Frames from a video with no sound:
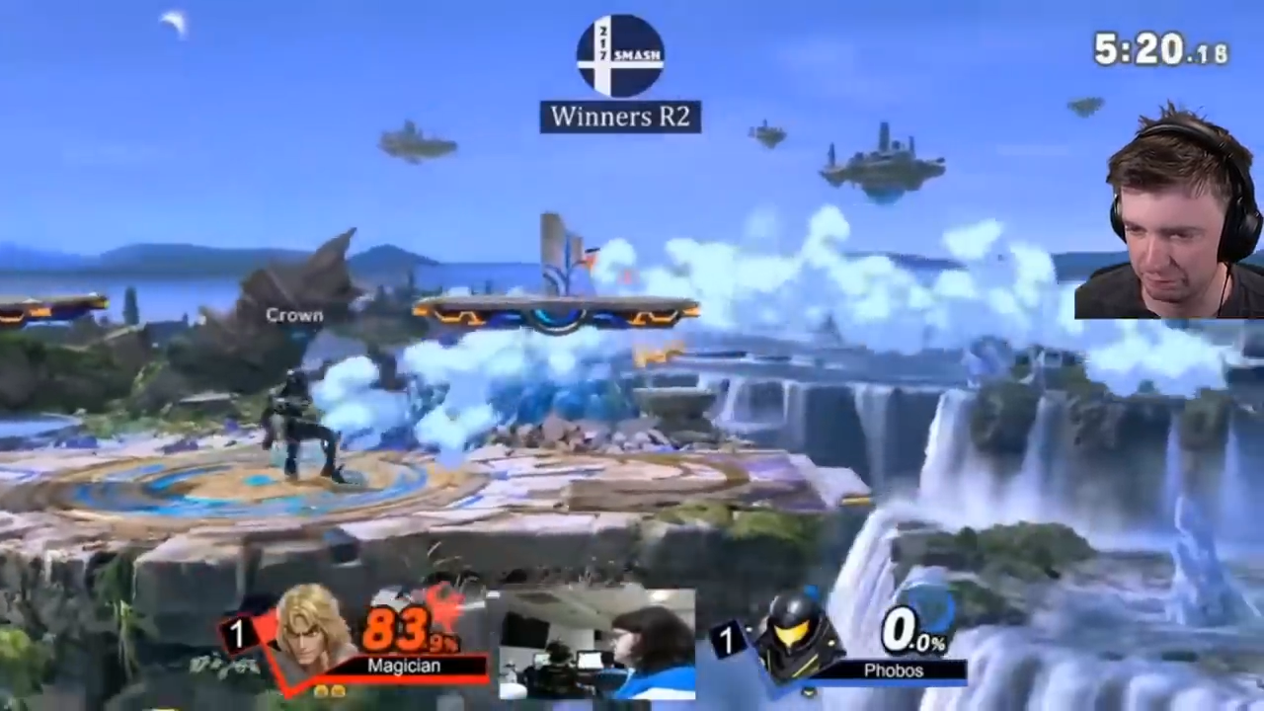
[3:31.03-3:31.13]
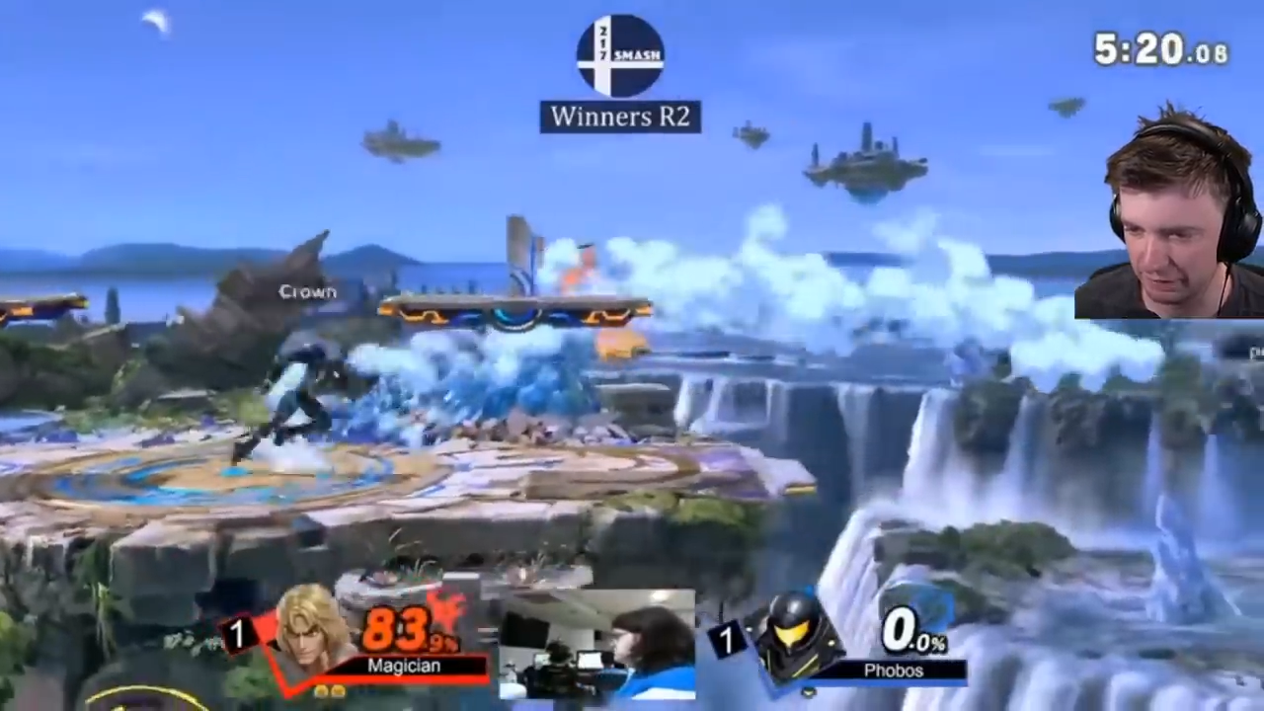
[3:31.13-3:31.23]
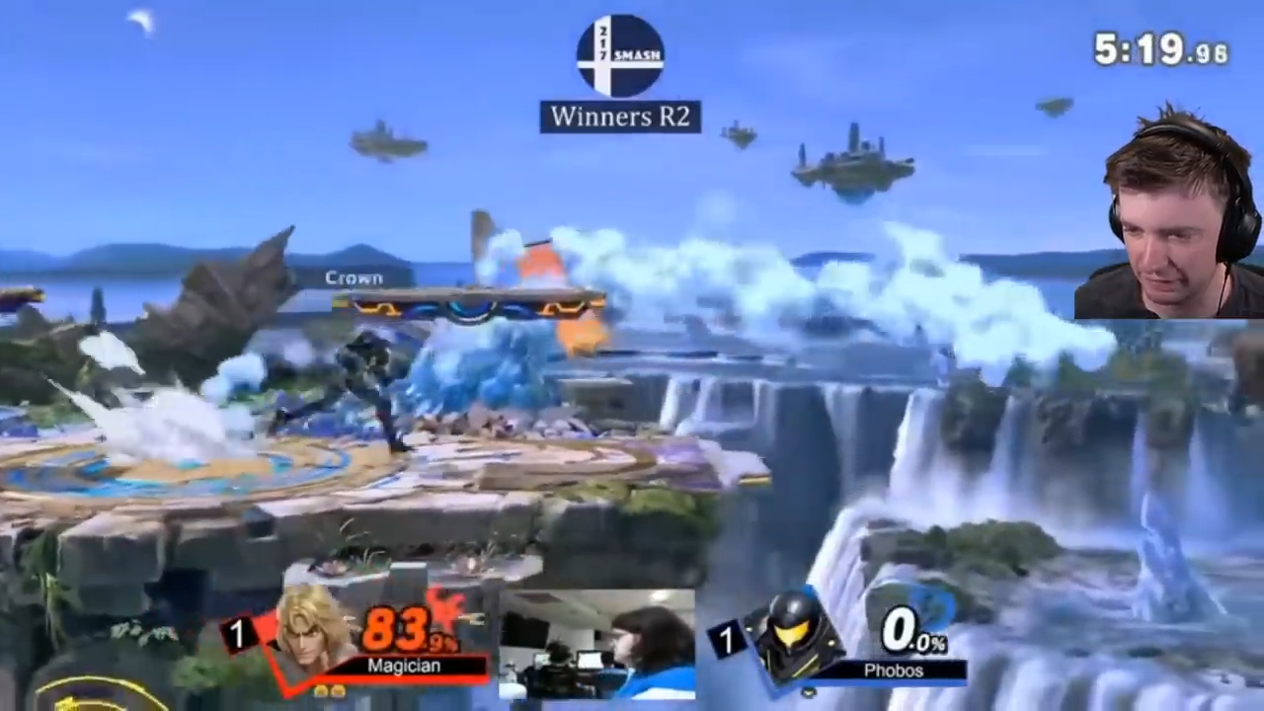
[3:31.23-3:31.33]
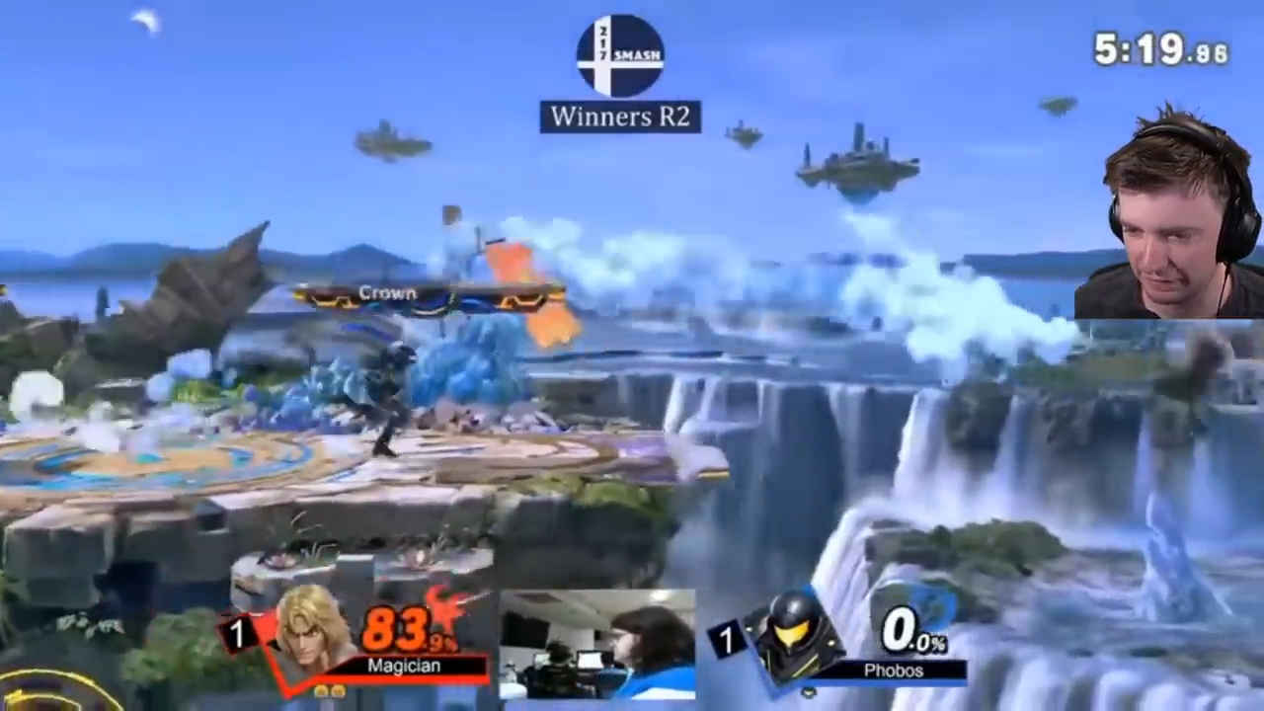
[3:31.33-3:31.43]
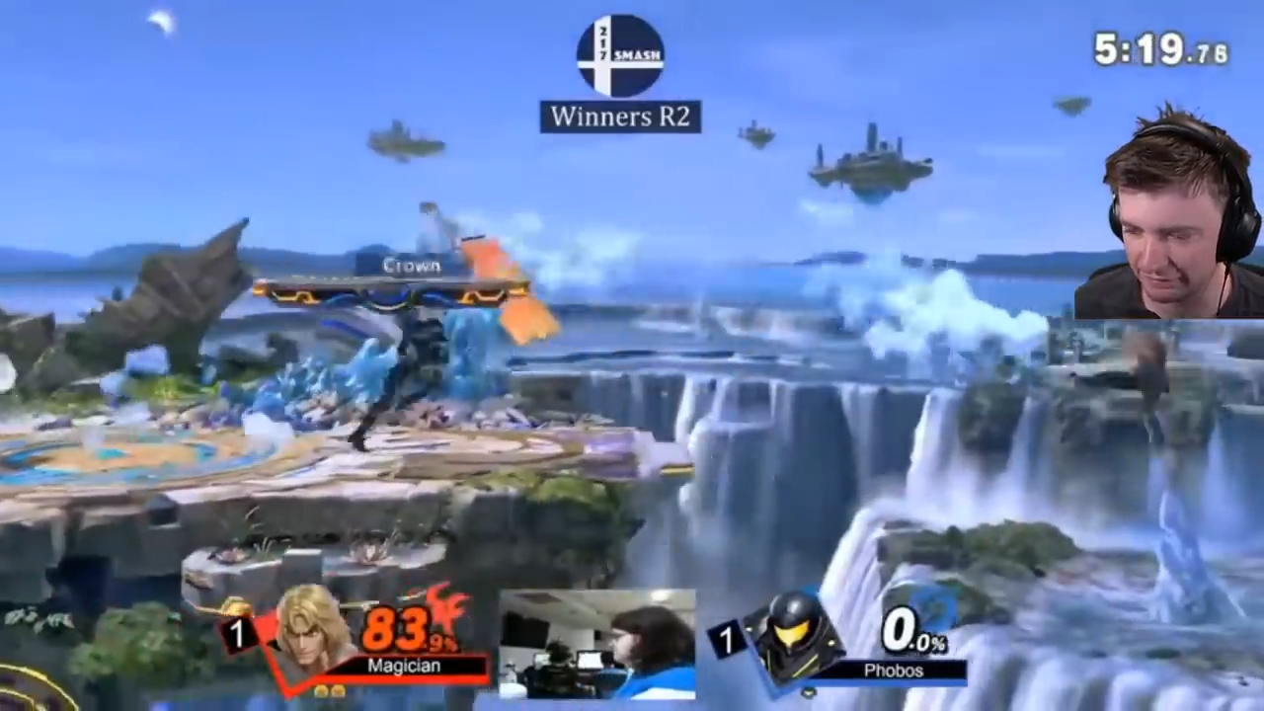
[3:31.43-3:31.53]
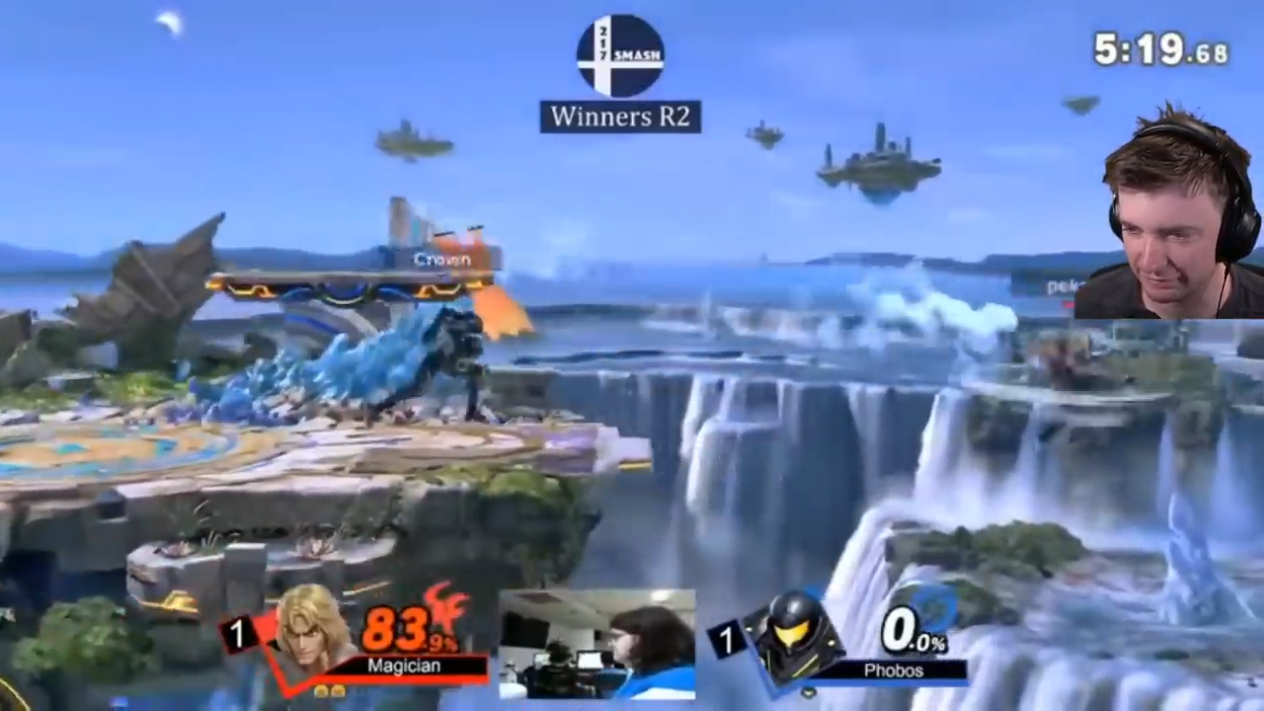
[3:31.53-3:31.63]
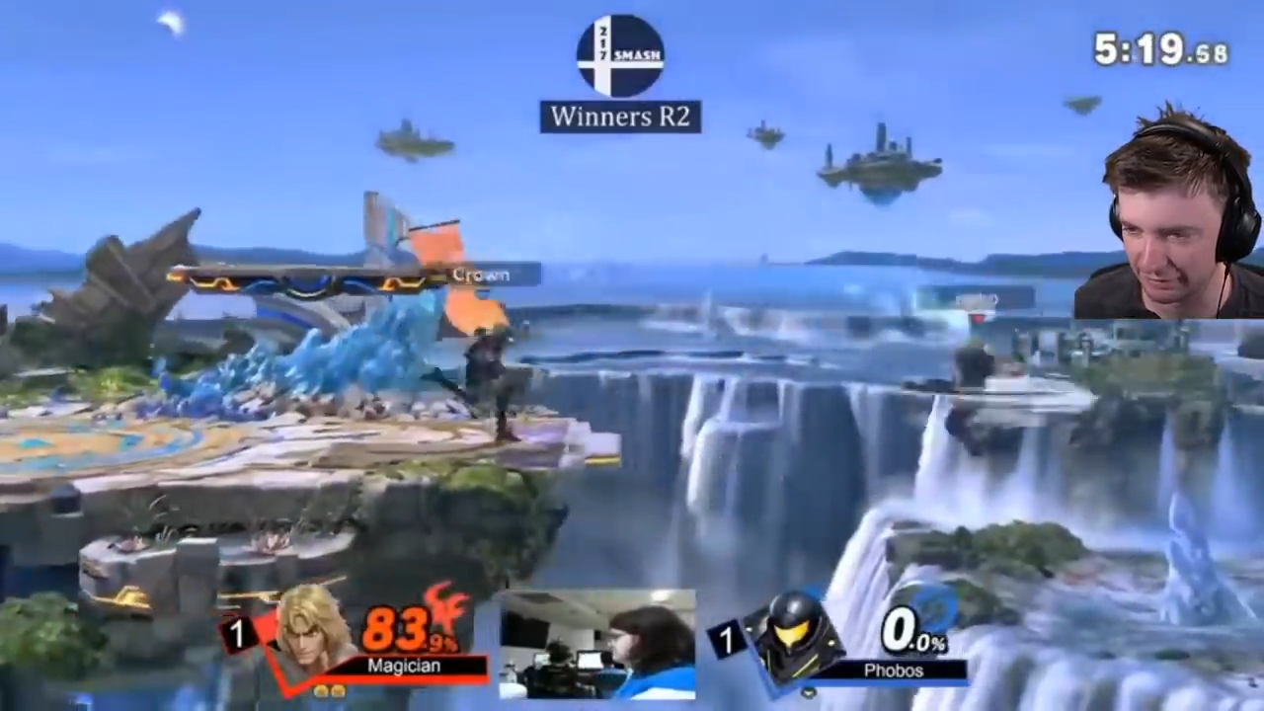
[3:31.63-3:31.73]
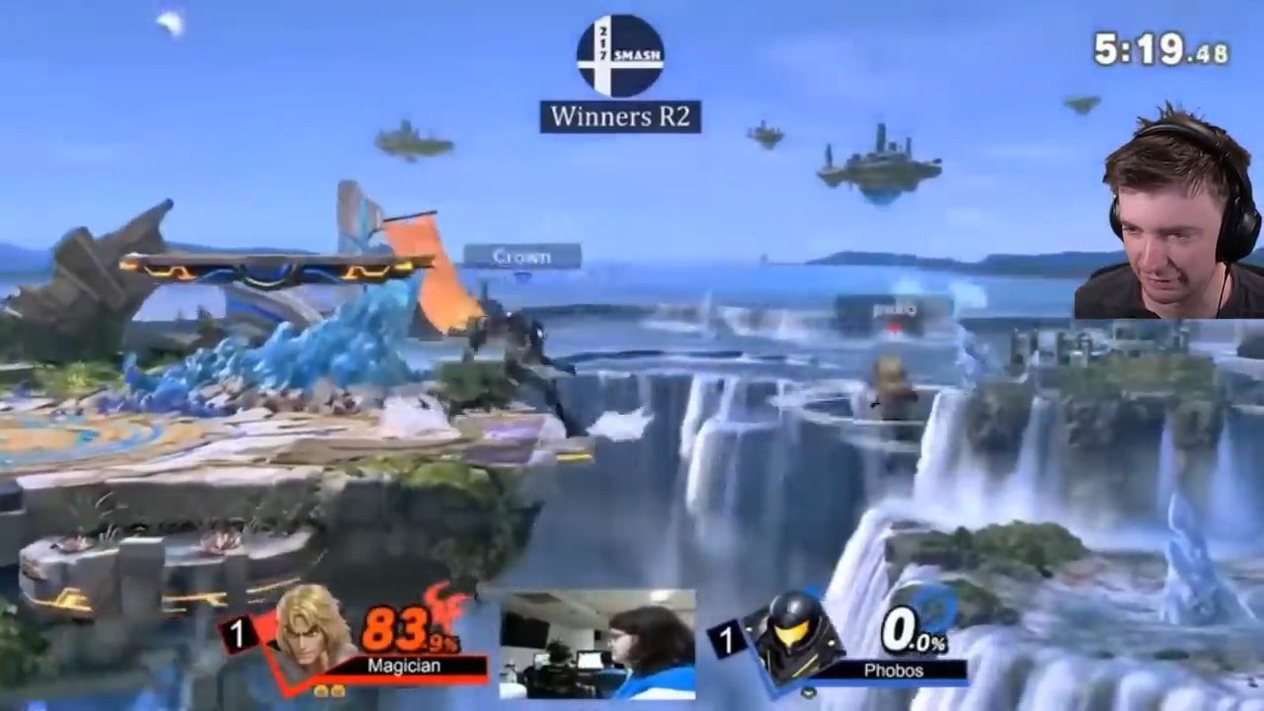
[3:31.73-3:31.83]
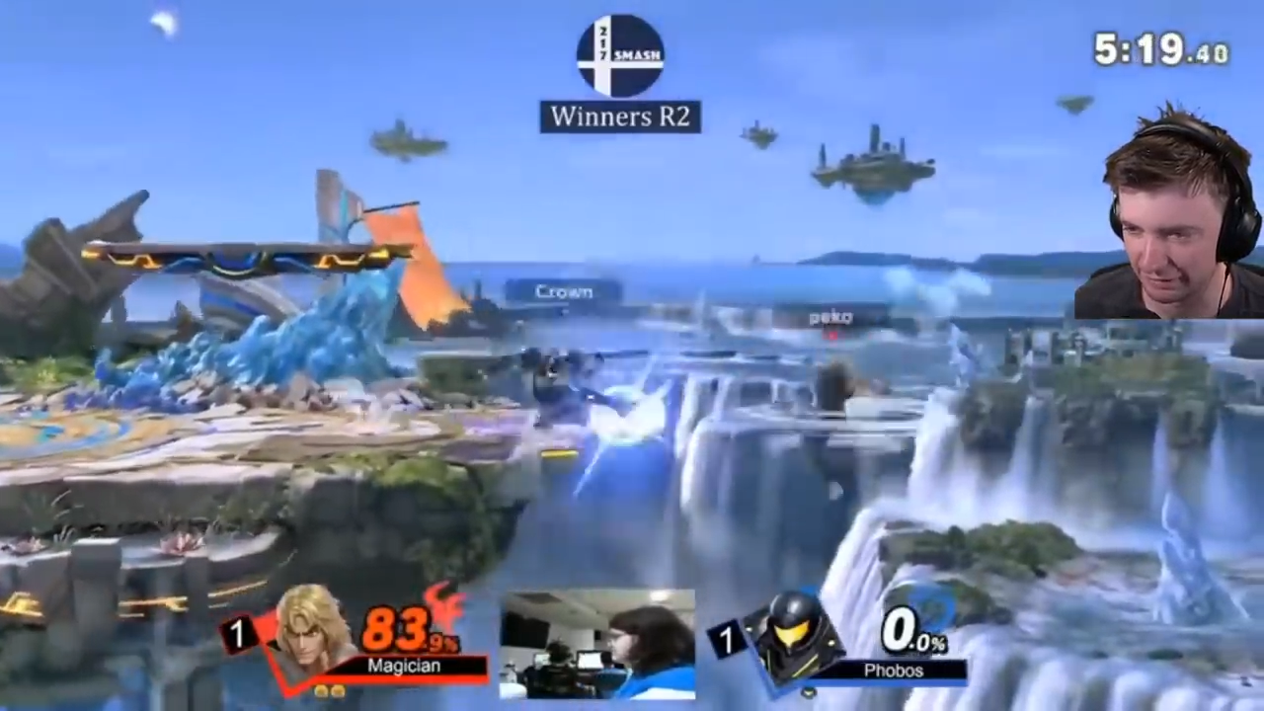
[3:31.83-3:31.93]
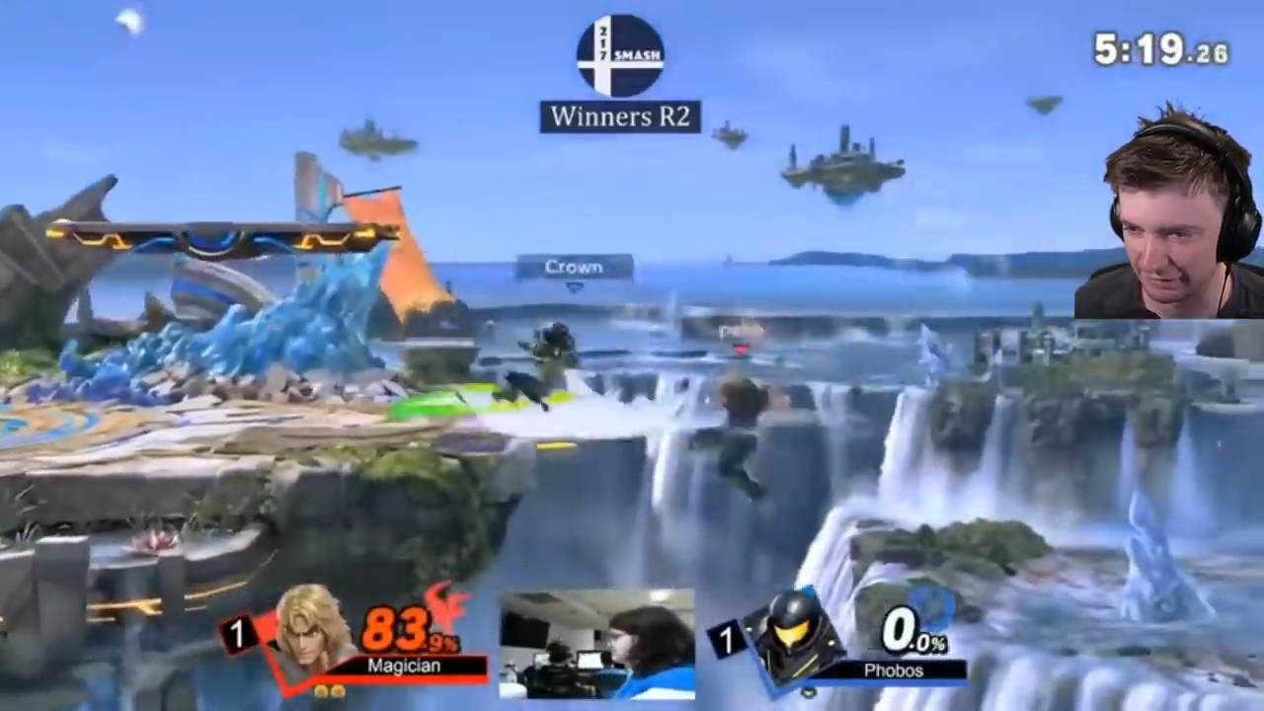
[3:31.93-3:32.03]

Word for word: pissed in the